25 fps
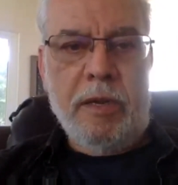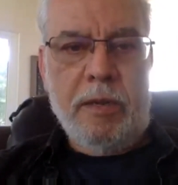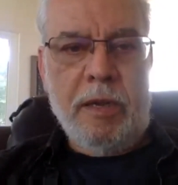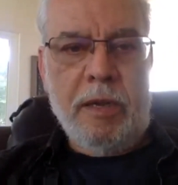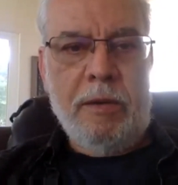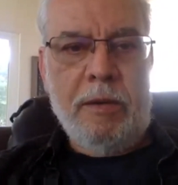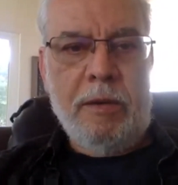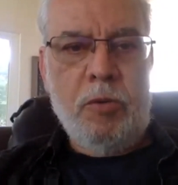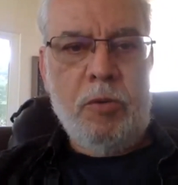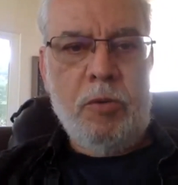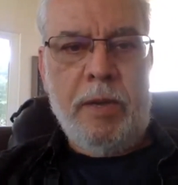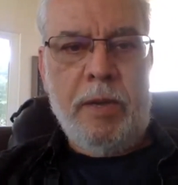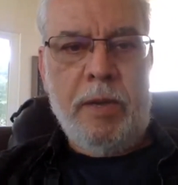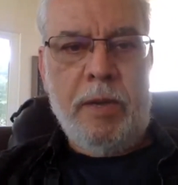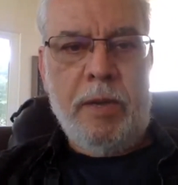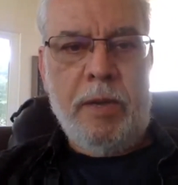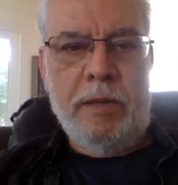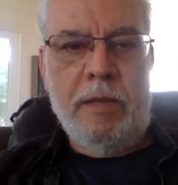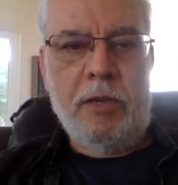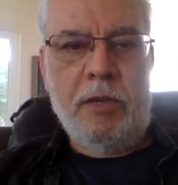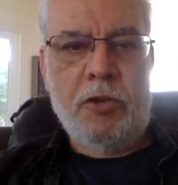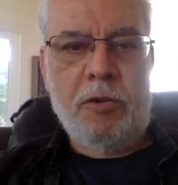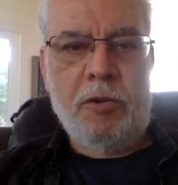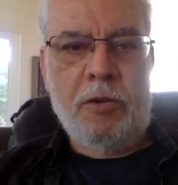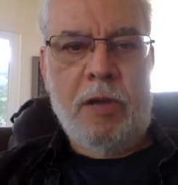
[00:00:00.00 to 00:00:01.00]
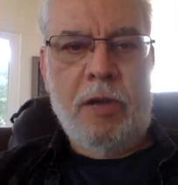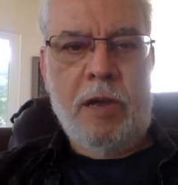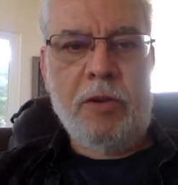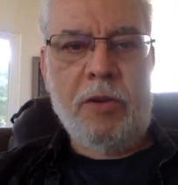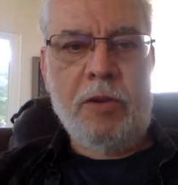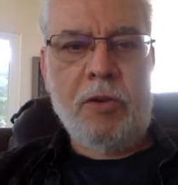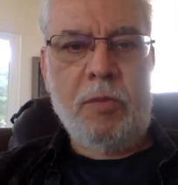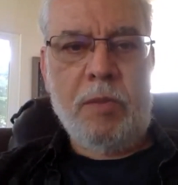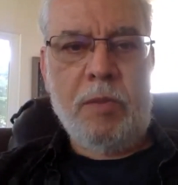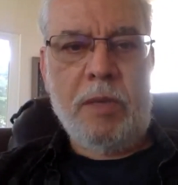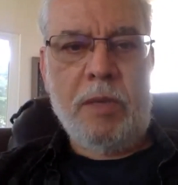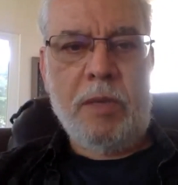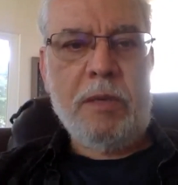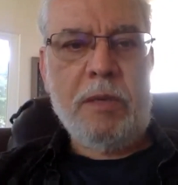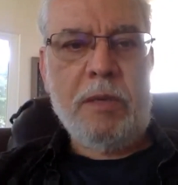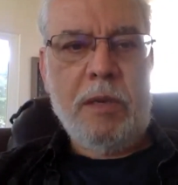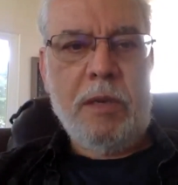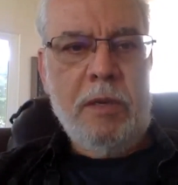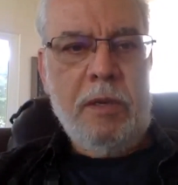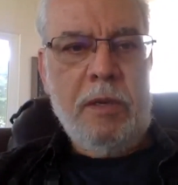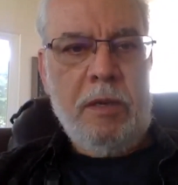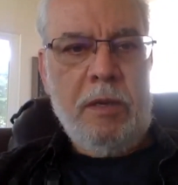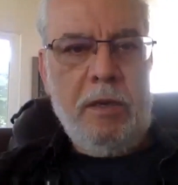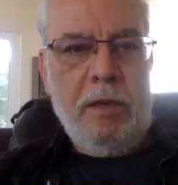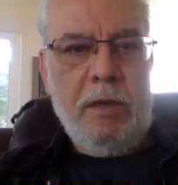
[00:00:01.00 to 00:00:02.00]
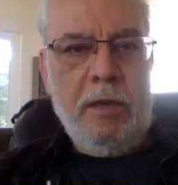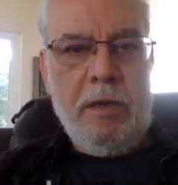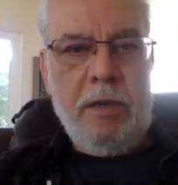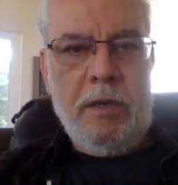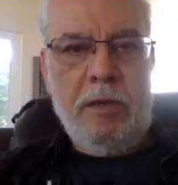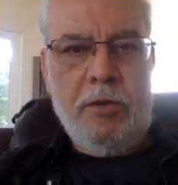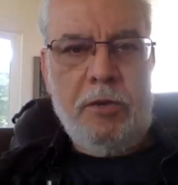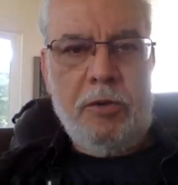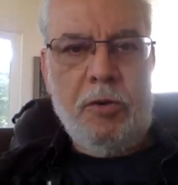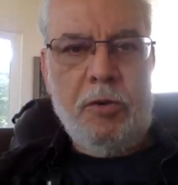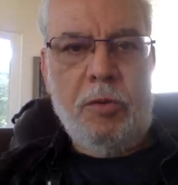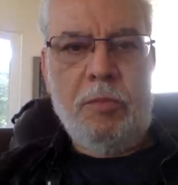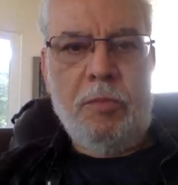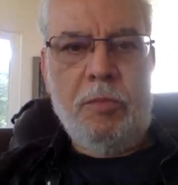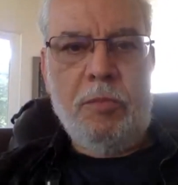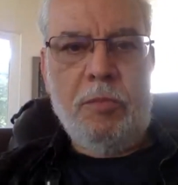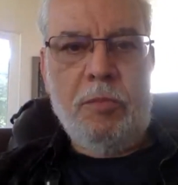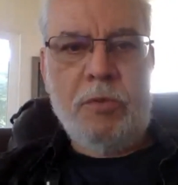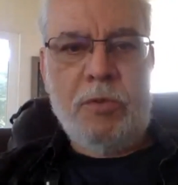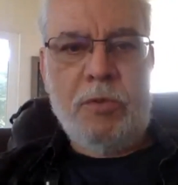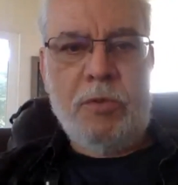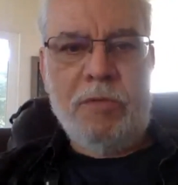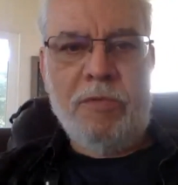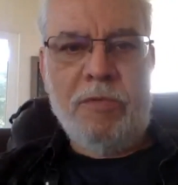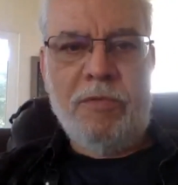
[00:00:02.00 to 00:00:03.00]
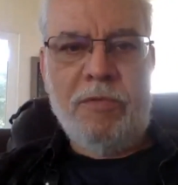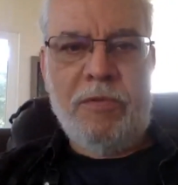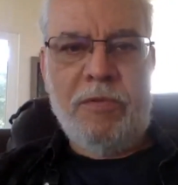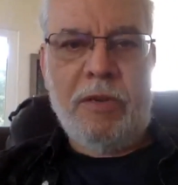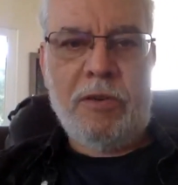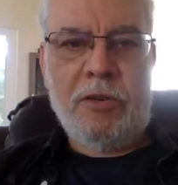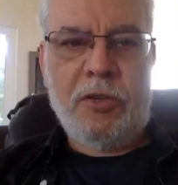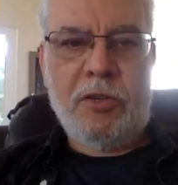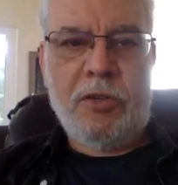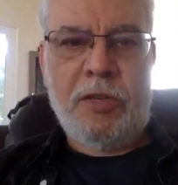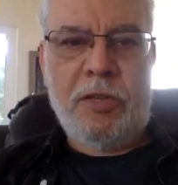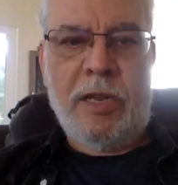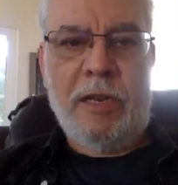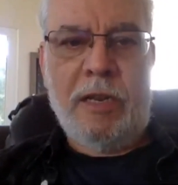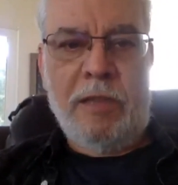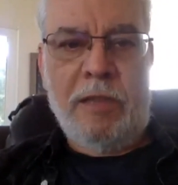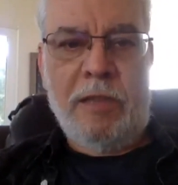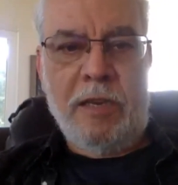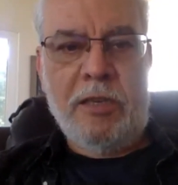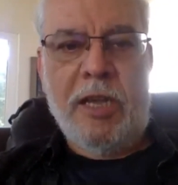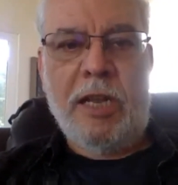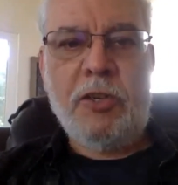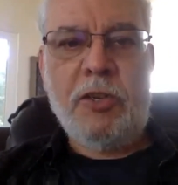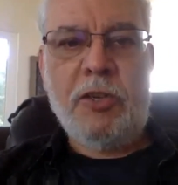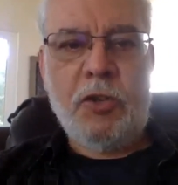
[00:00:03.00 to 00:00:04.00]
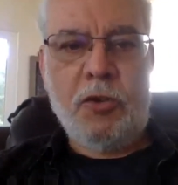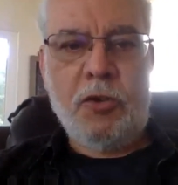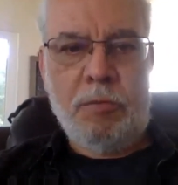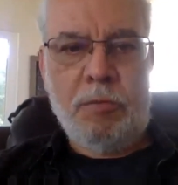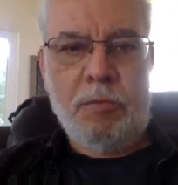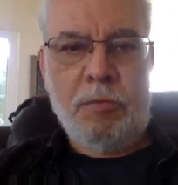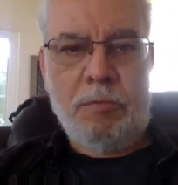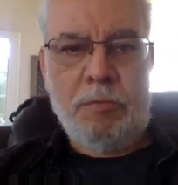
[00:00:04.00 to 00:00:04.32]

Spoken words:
It could be an additional argument in terms of understanding the intention.